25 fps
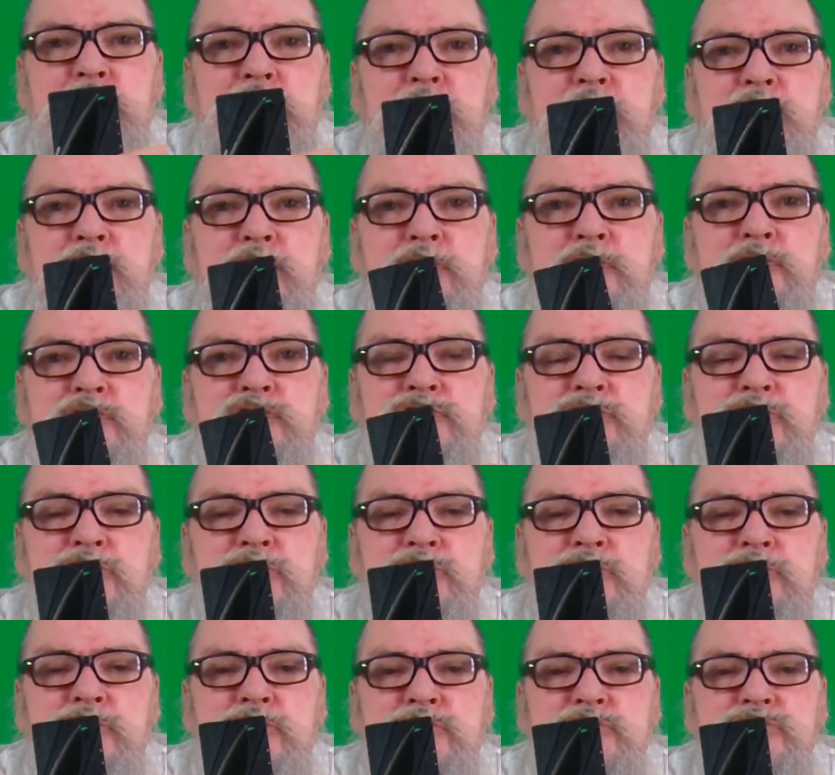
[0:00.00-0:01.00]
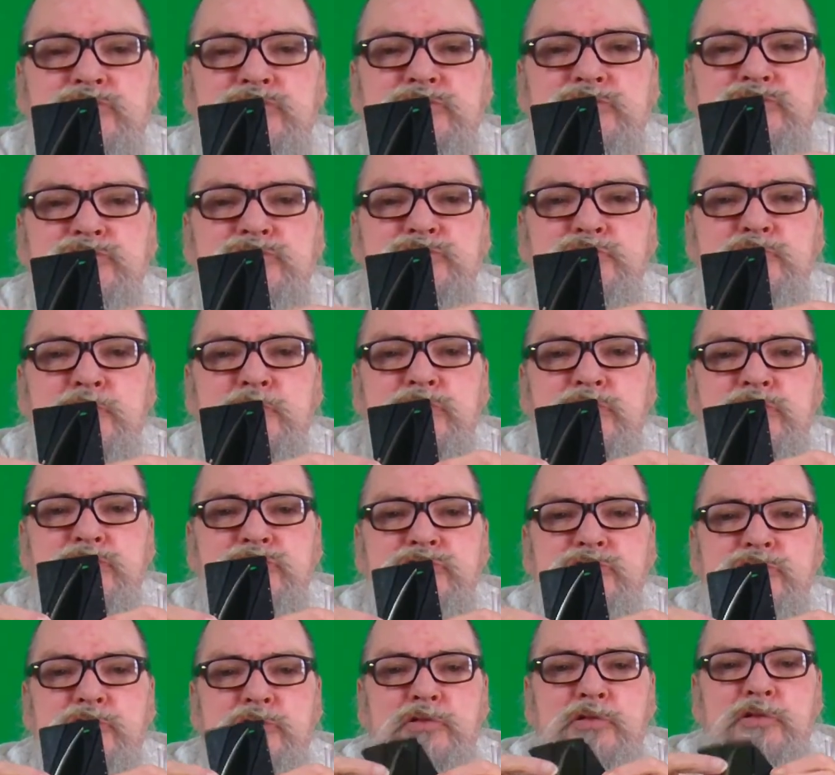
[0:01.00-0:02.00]
of you have seen this. This is one of these
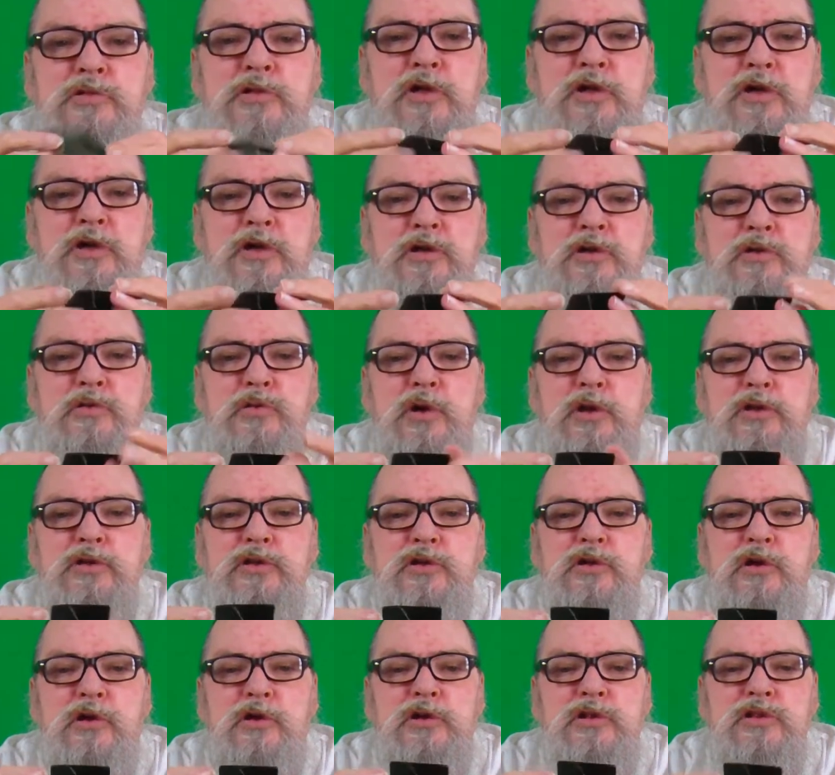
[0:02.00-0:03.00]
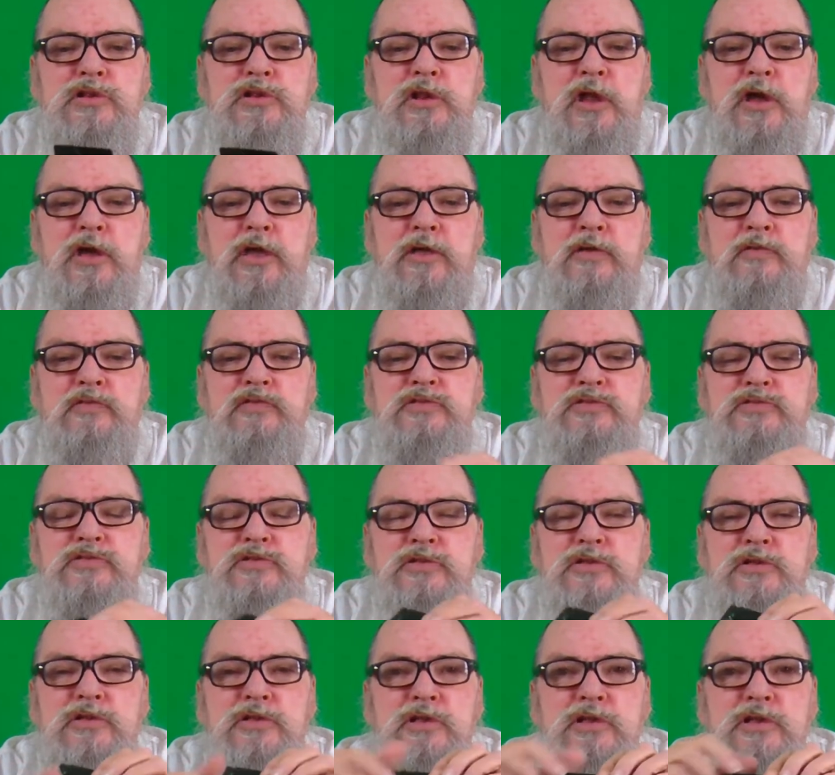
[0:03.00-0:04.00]
little credit card knives.
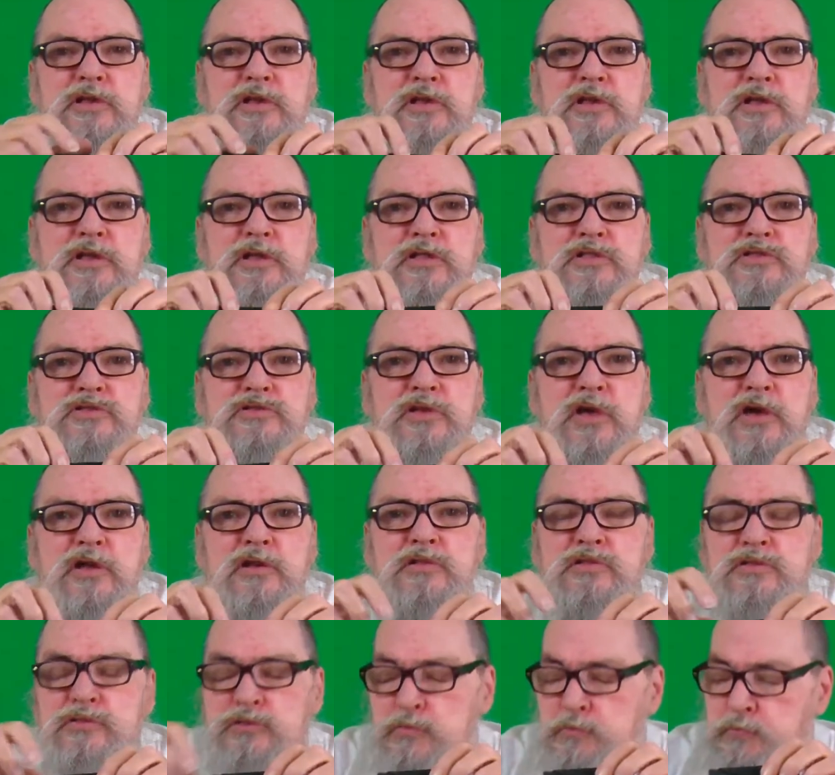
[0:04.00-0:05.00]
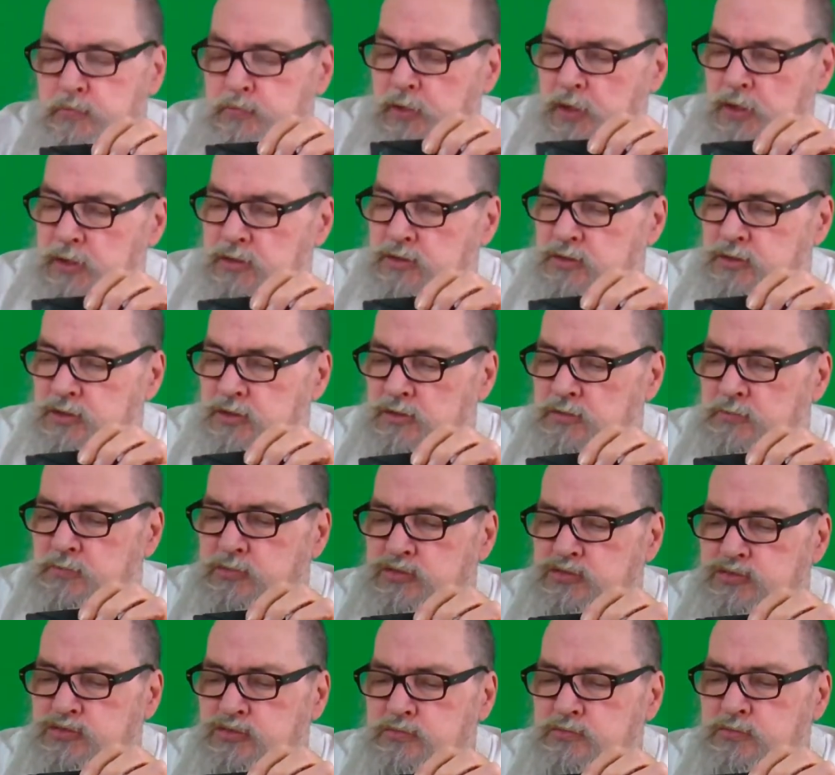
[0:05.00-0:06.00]
It's got a little button here. Let me
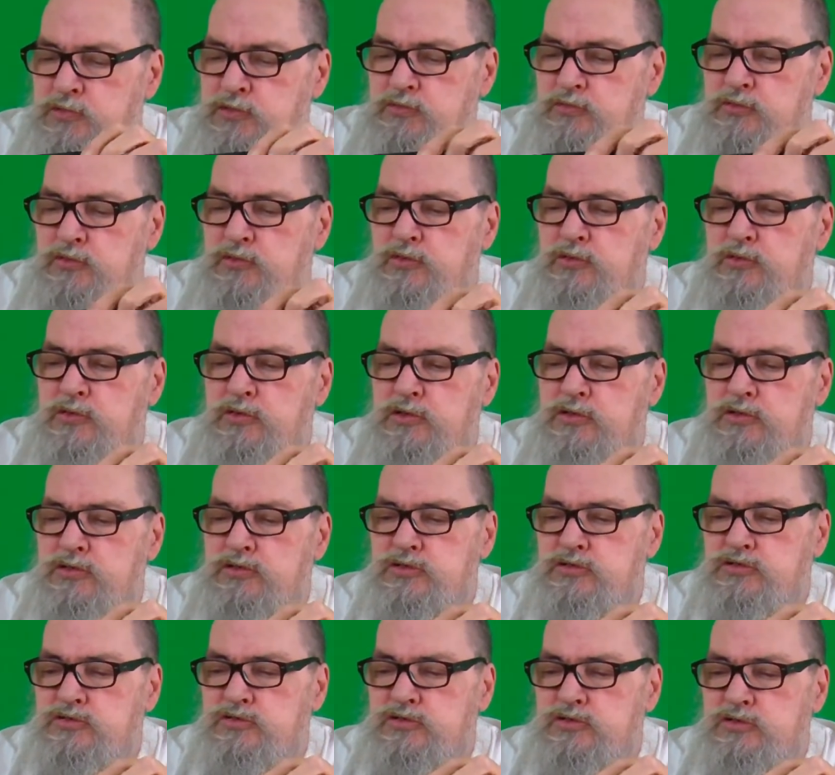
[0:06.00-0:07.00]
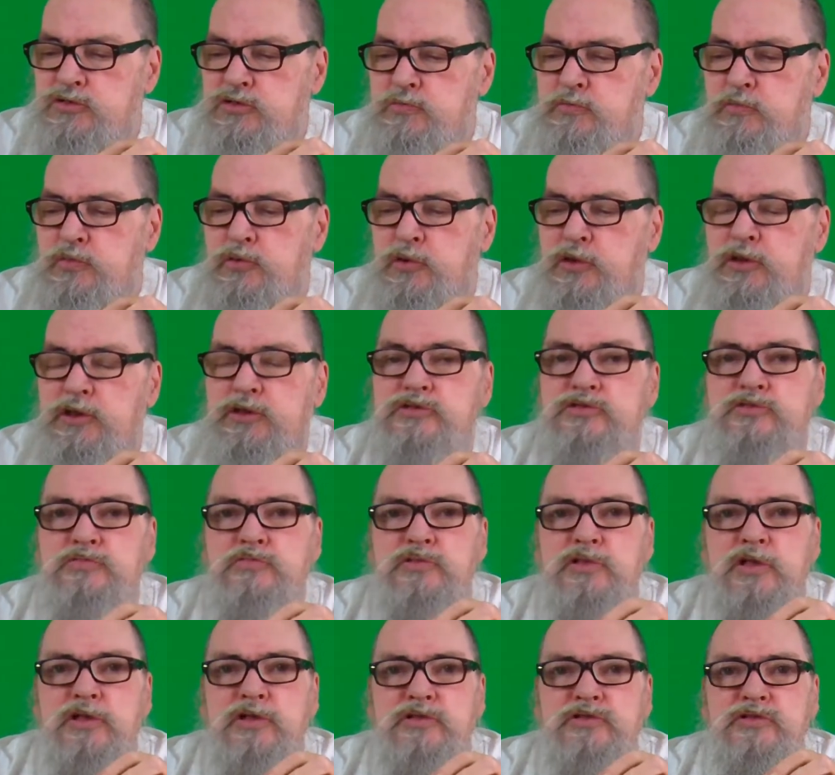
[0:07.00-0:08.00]
zoom in real quick just to point some
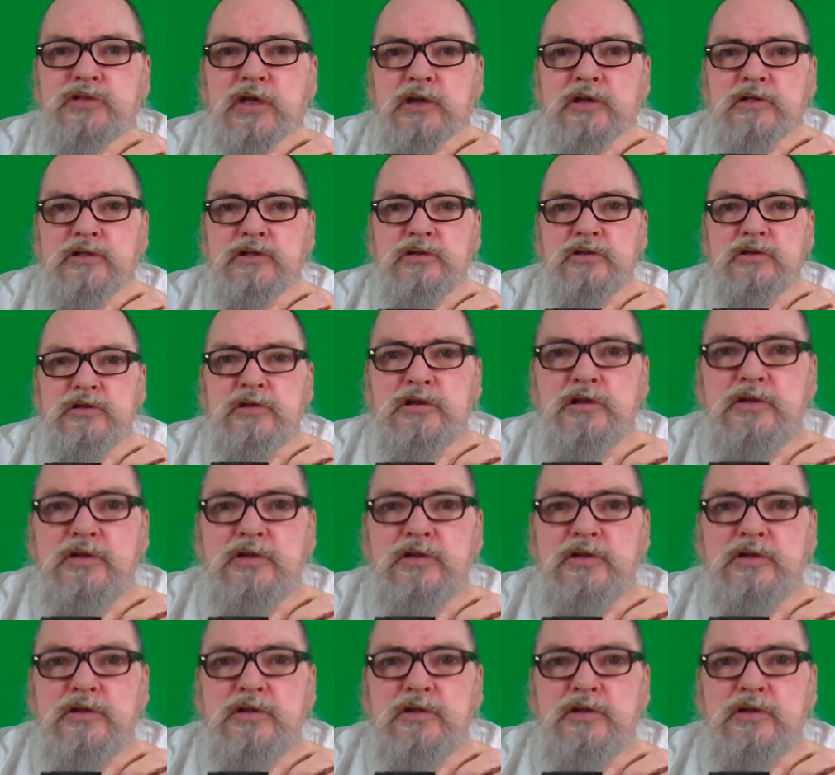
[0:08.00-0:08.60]
things out here.